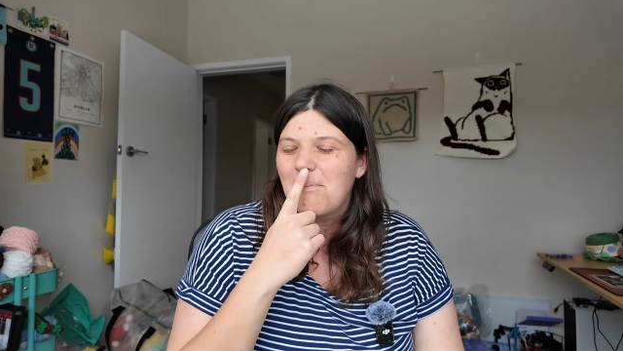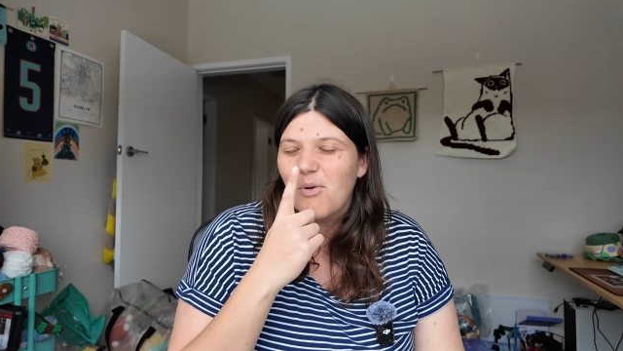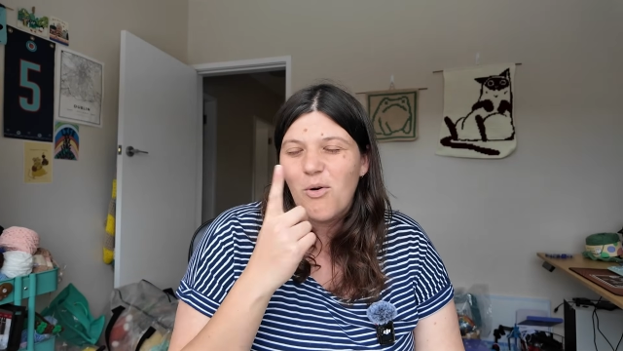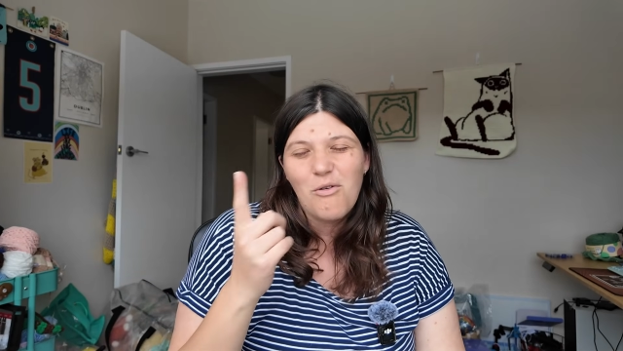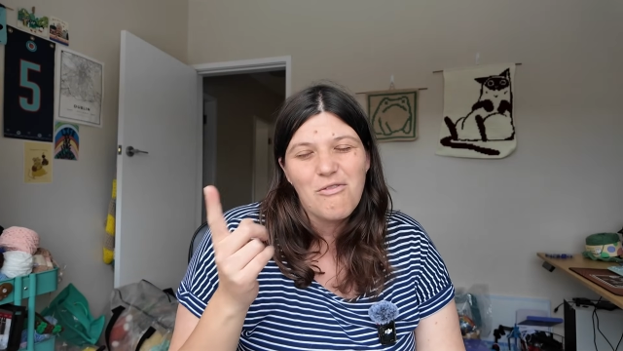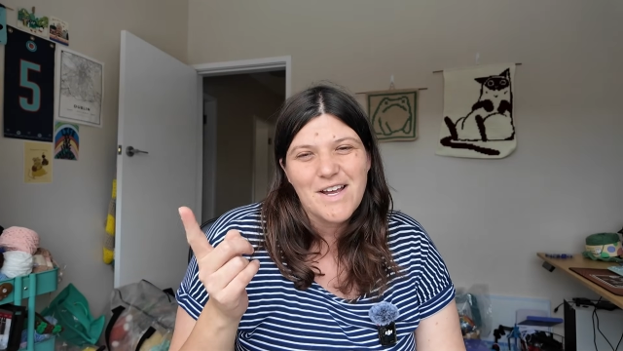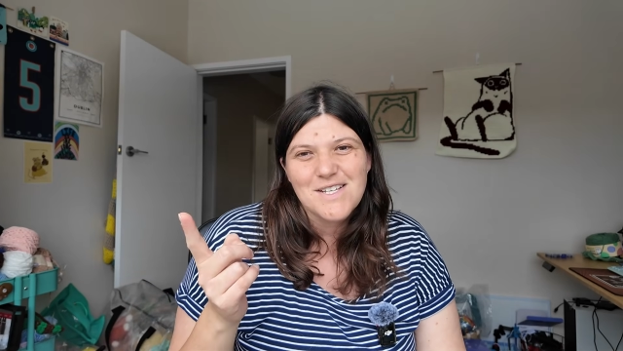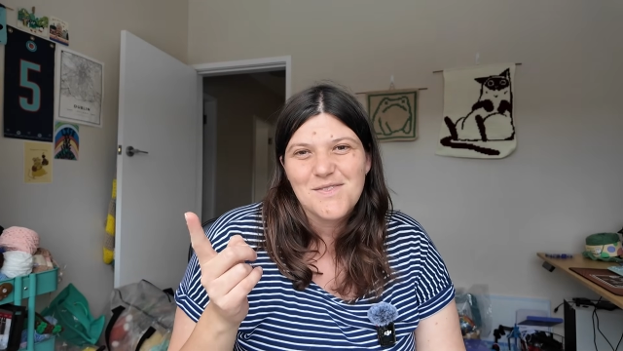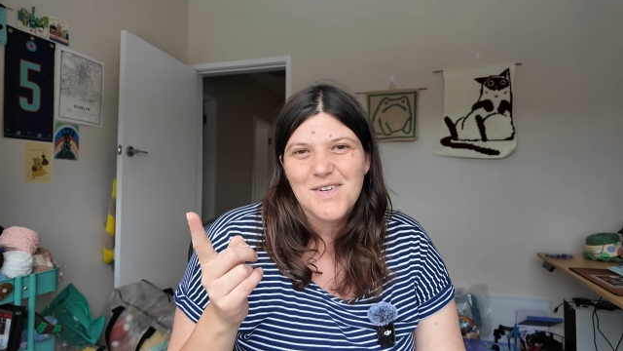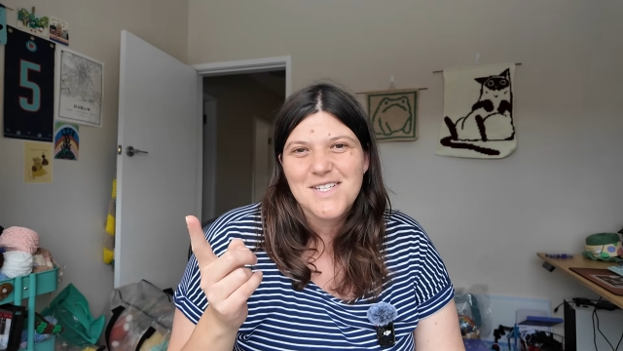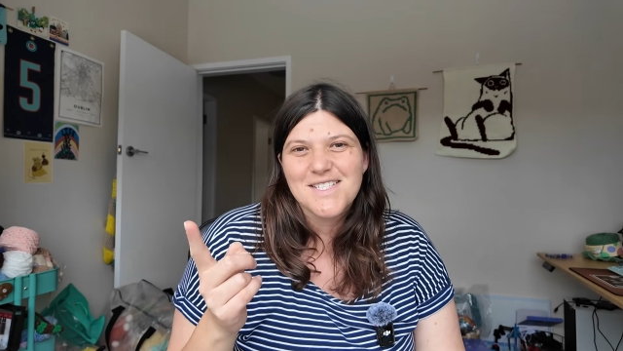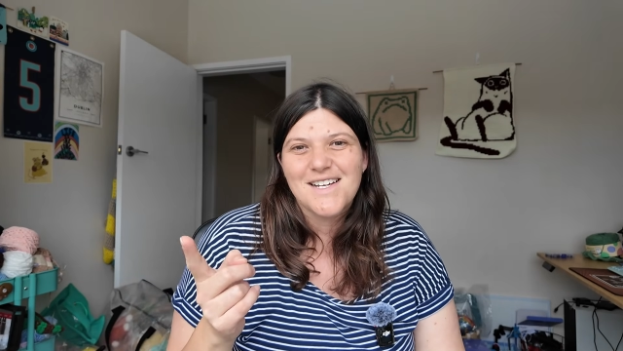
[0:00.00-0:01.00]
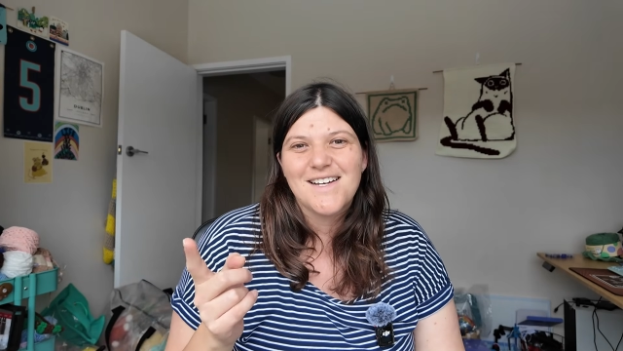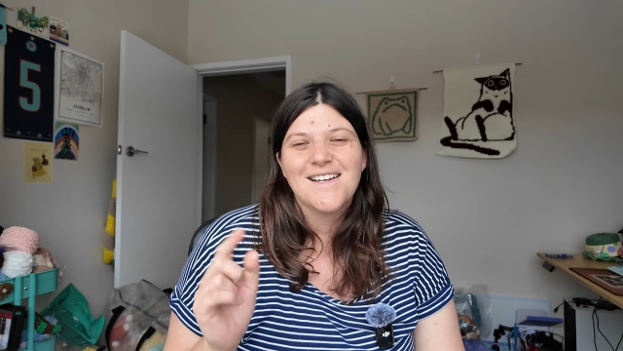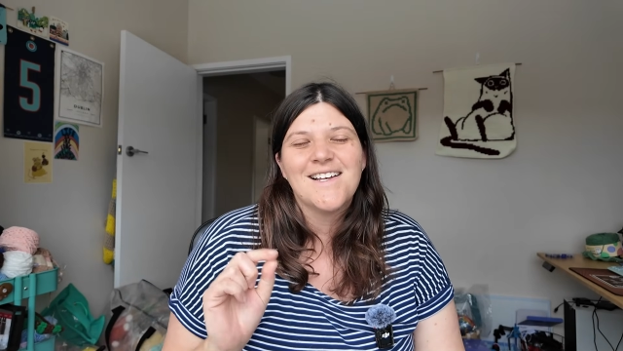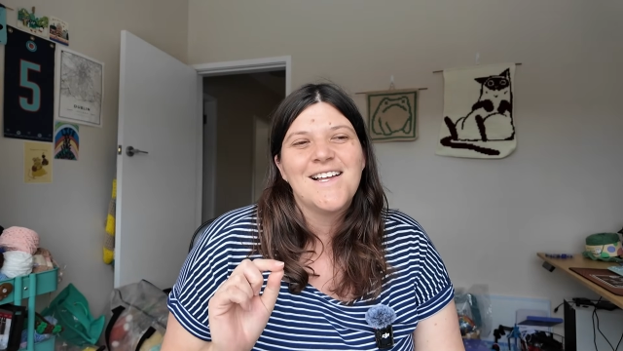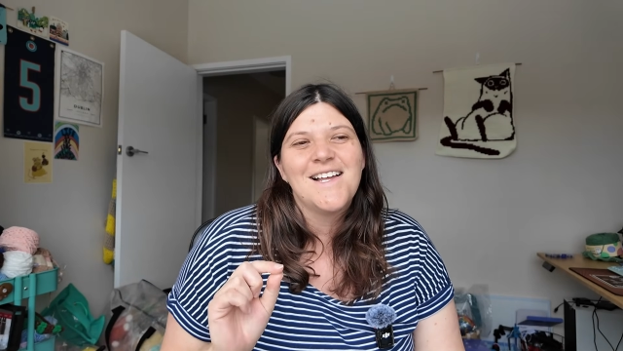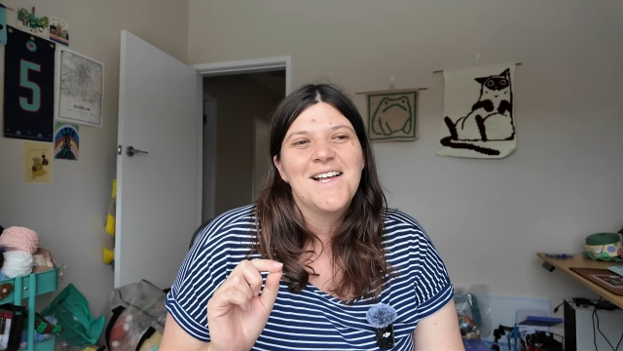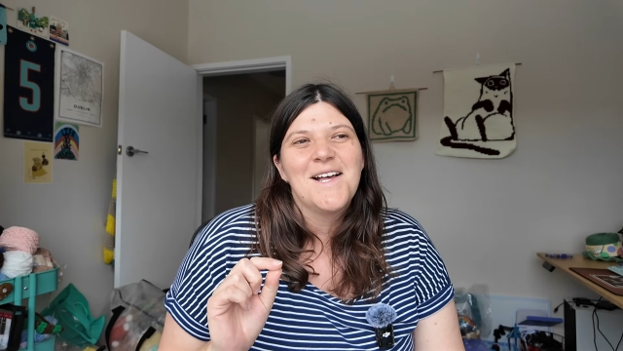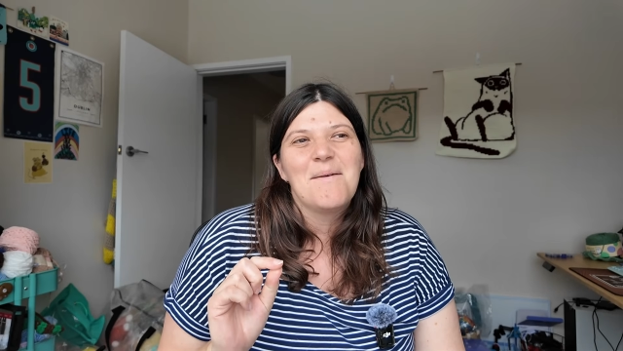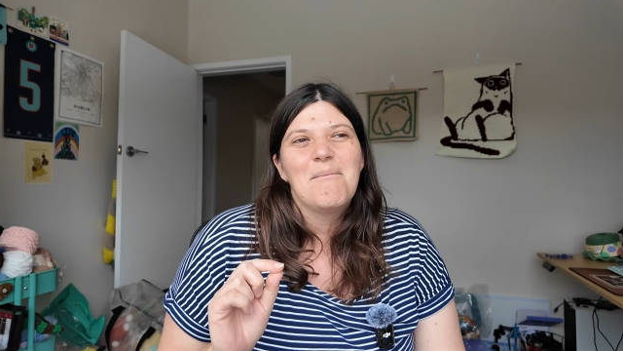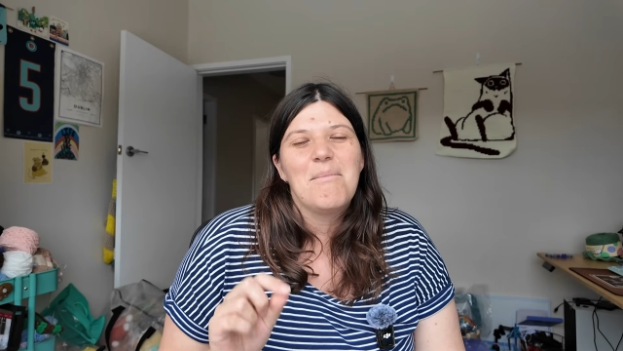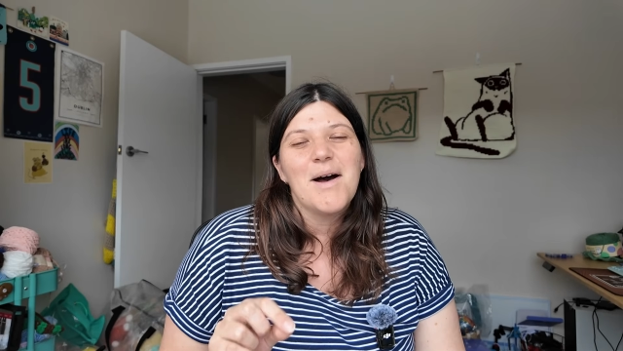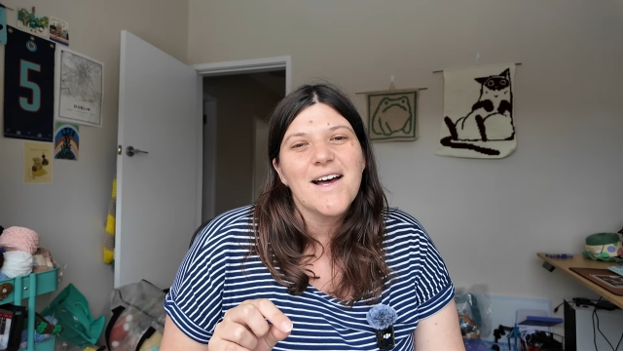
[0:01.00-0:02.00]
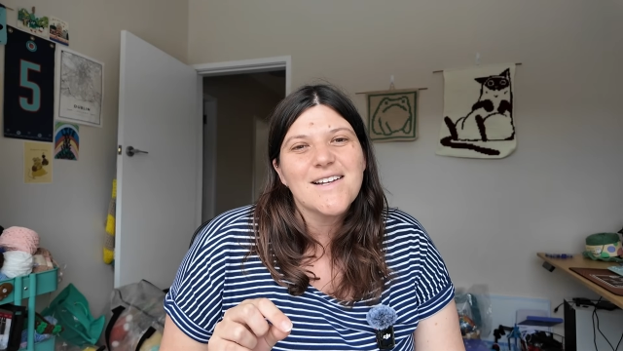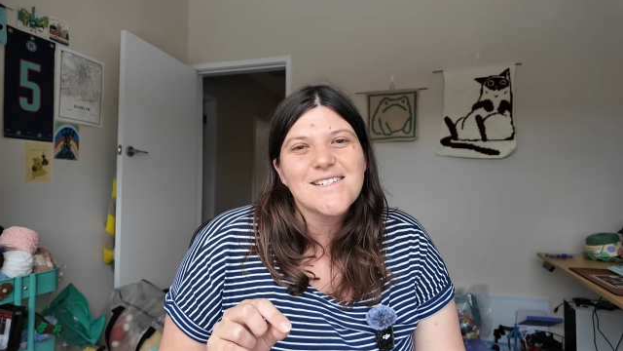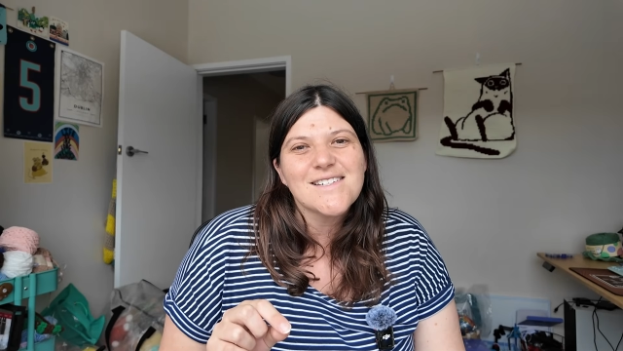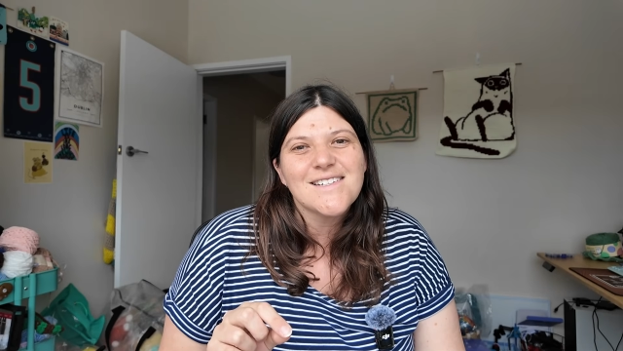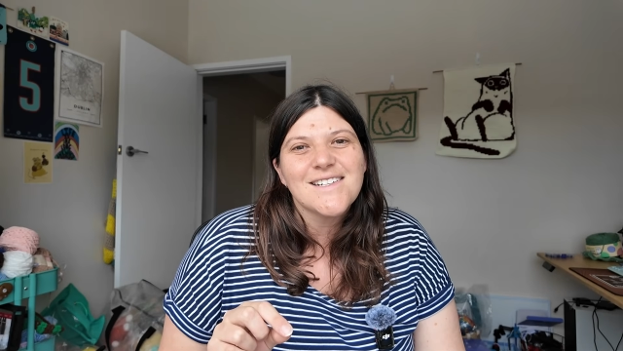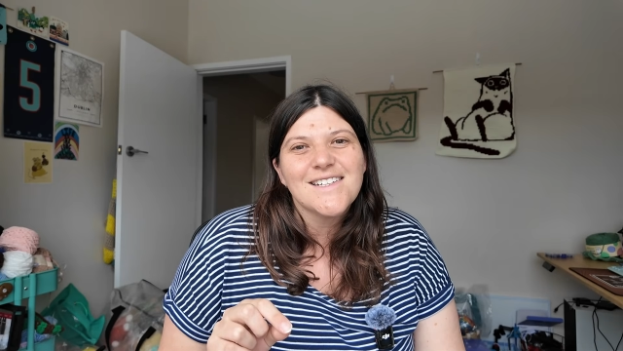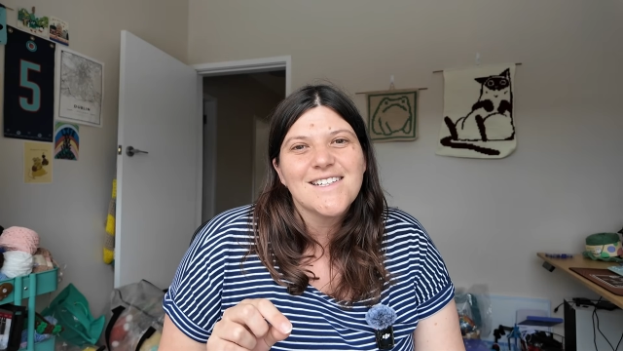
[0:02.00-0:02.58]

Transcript: or vice versa. But